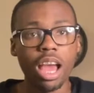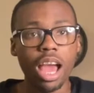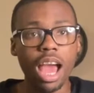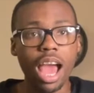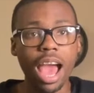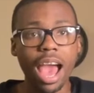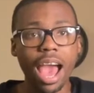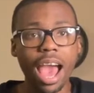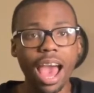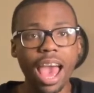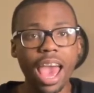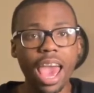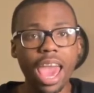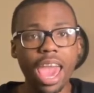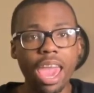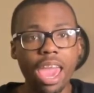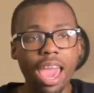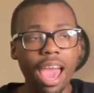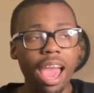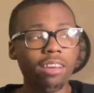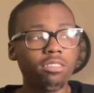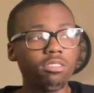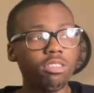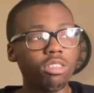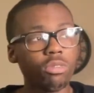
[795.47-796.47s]
I
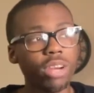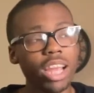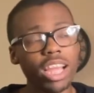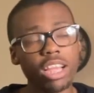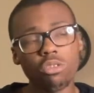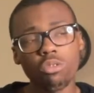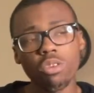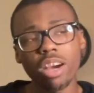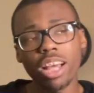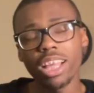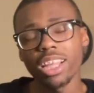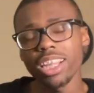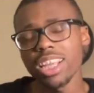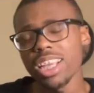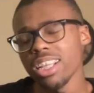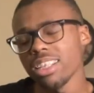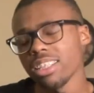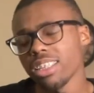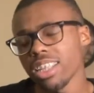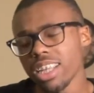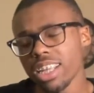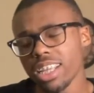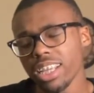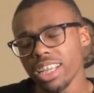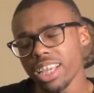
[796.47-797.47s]
have the right
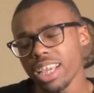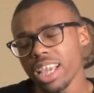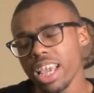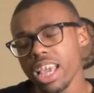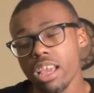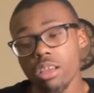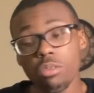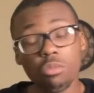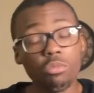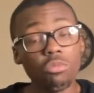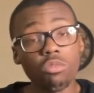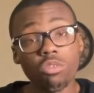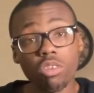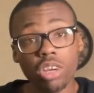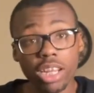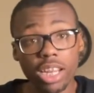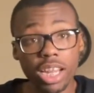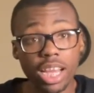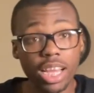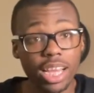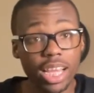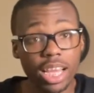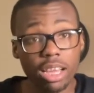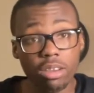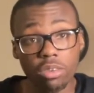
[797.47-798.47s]
qualities in, a, in what
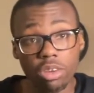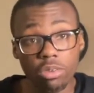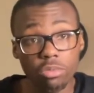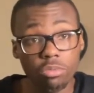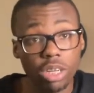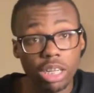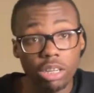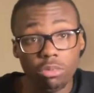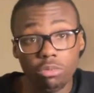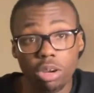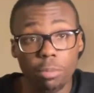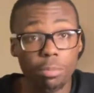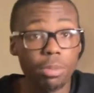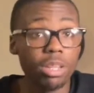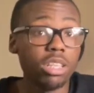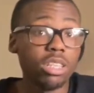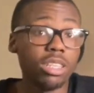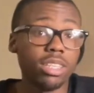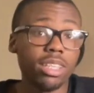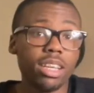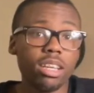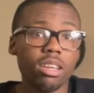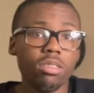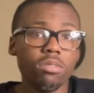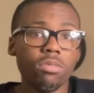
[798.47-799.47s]
a, in what a woman
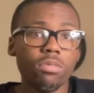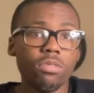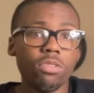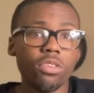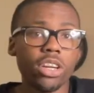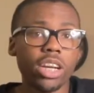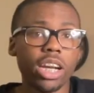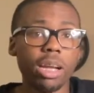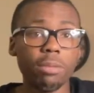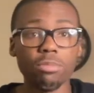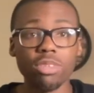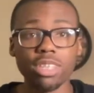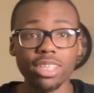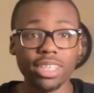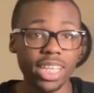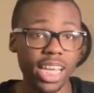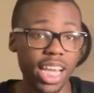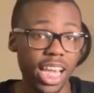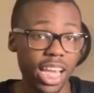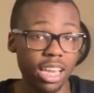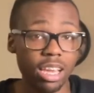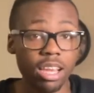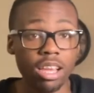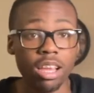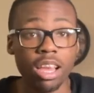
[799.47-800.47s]
is looking for. I'm just
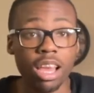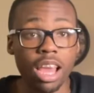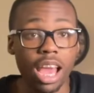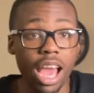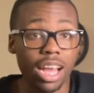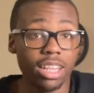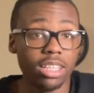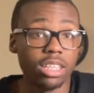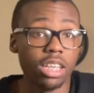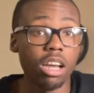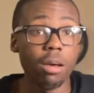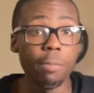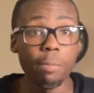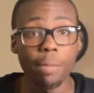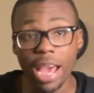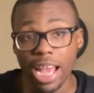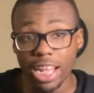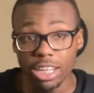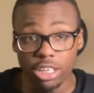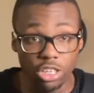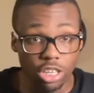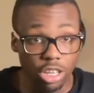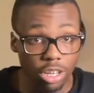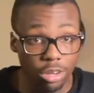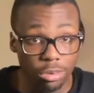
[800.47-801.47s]
saying. I tell
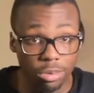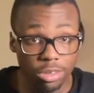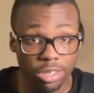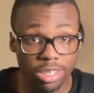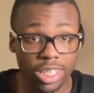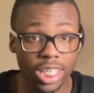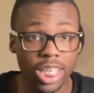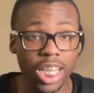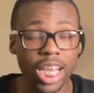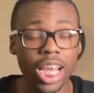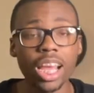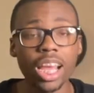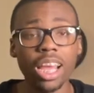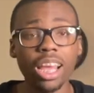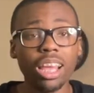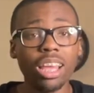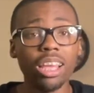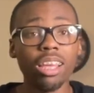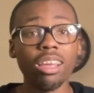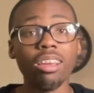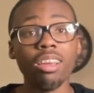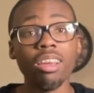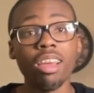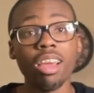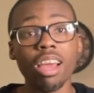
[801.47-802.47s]
bad jokes,
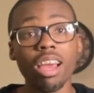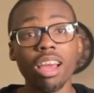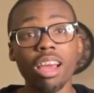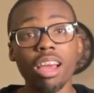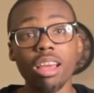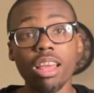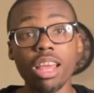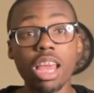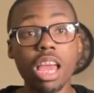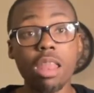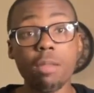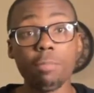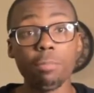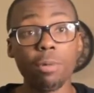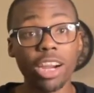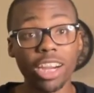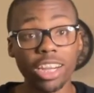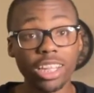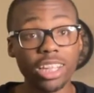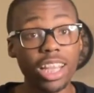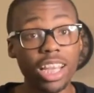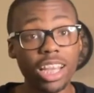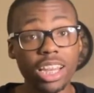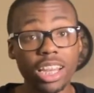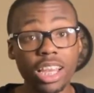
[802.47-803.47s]
and
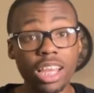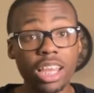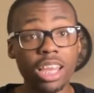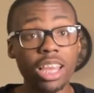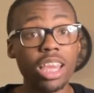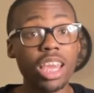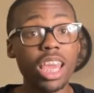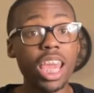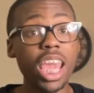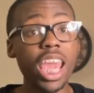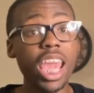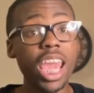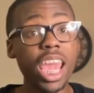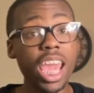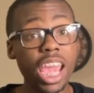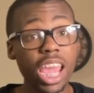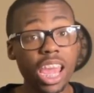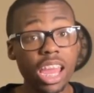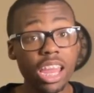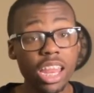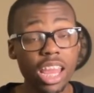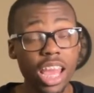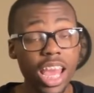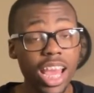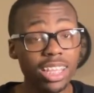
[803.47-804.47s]
Marlon,
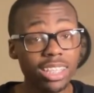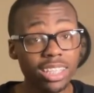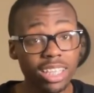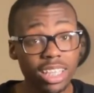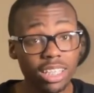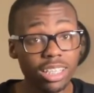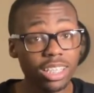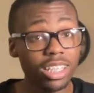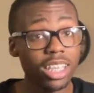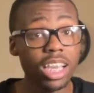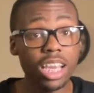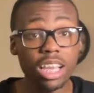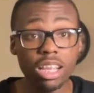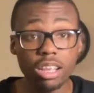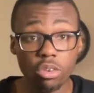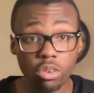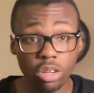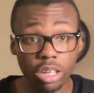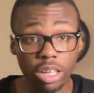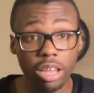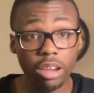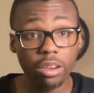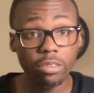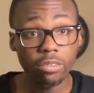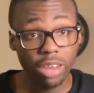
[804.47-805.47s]
in essence, can
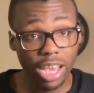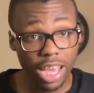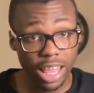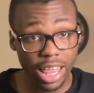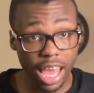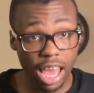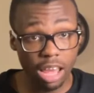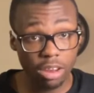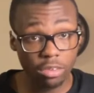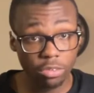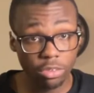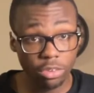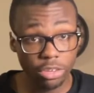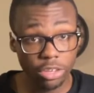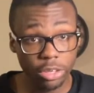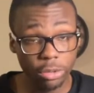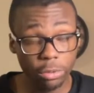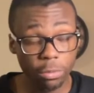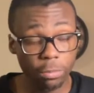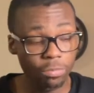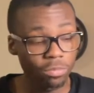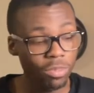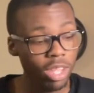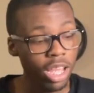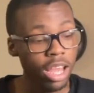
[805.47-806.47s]
clarify that for
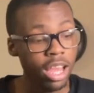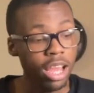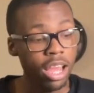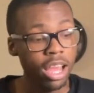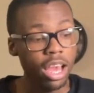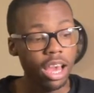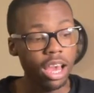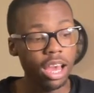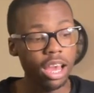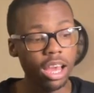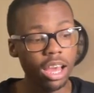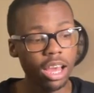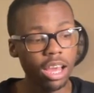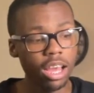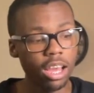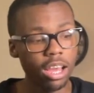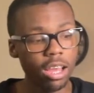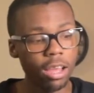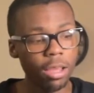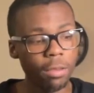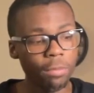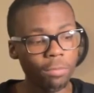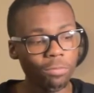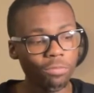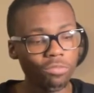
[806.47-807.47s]
you.
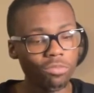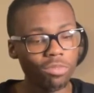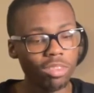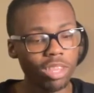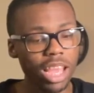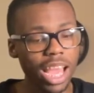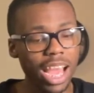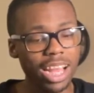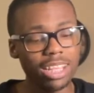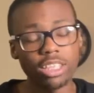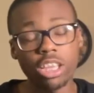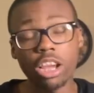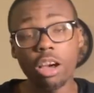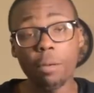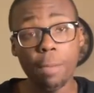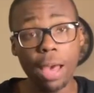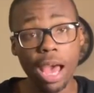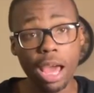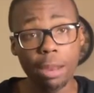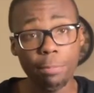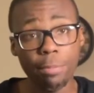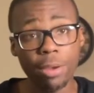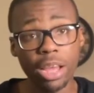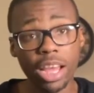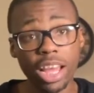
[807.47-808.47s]
Um, I tell
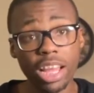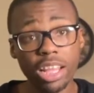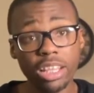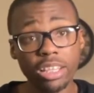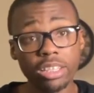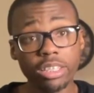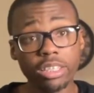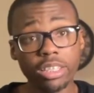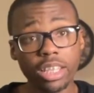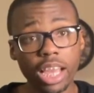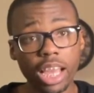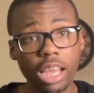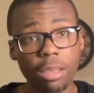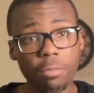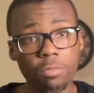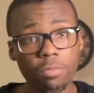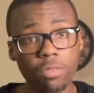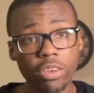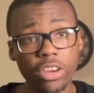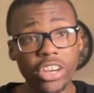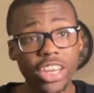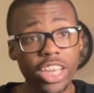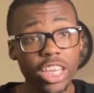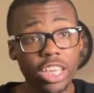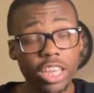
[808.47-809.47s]
bad puns. I'm
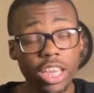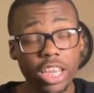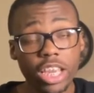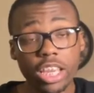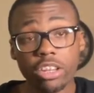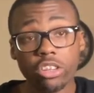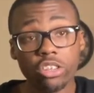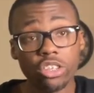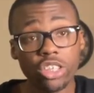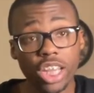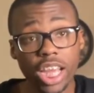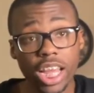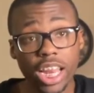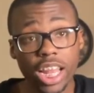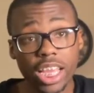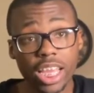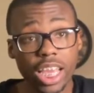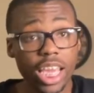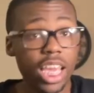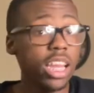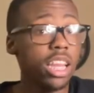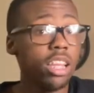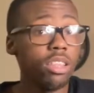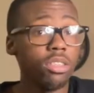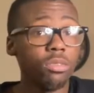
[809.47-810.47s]
very energetic
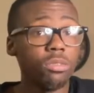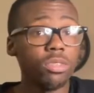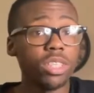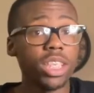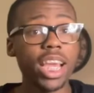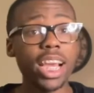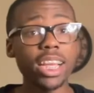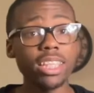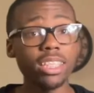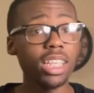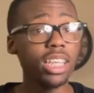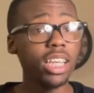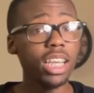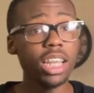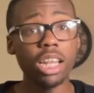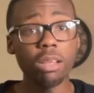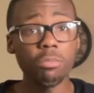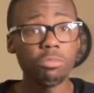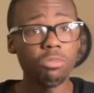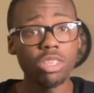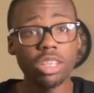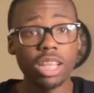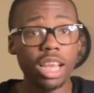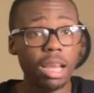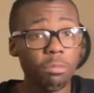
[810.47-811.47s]
and enthusiastic, and
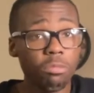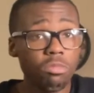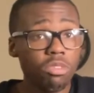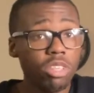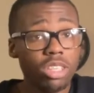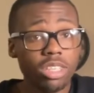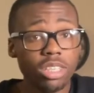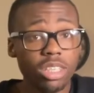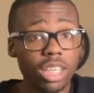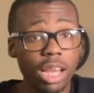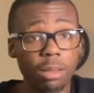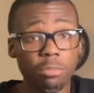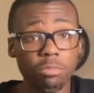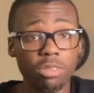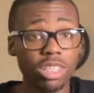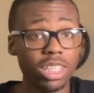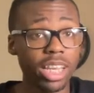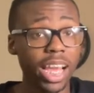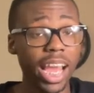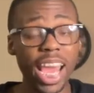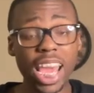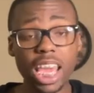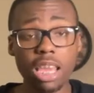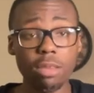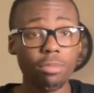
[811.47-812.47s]
I'm just, I'm just, I'm
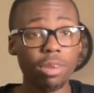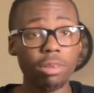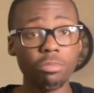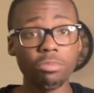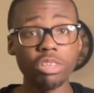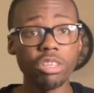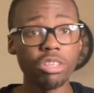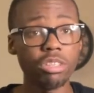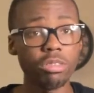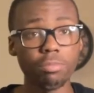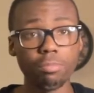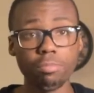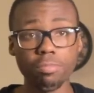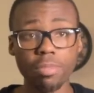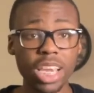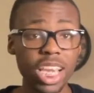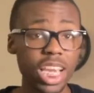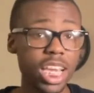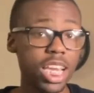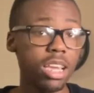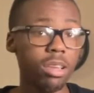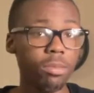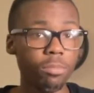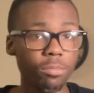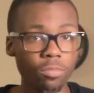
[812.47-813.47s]
just hype. I'm just
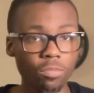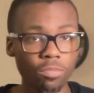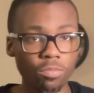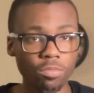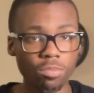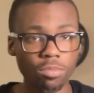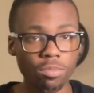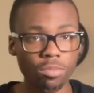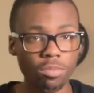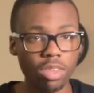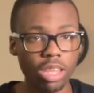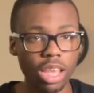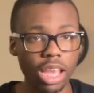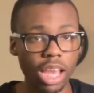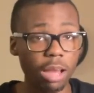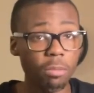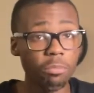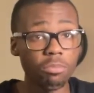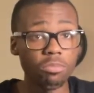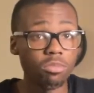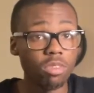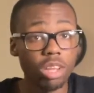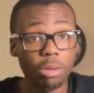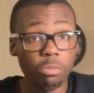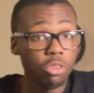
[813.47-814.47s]
me.
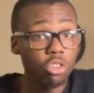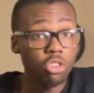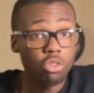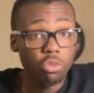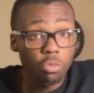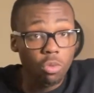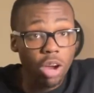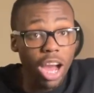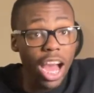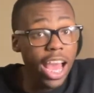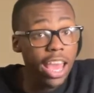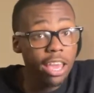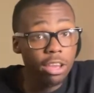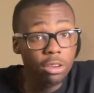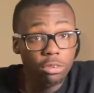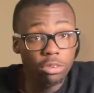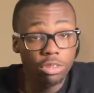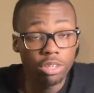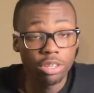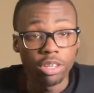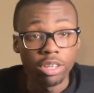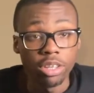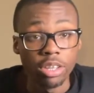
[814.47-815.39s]
I'm, I'm just wild.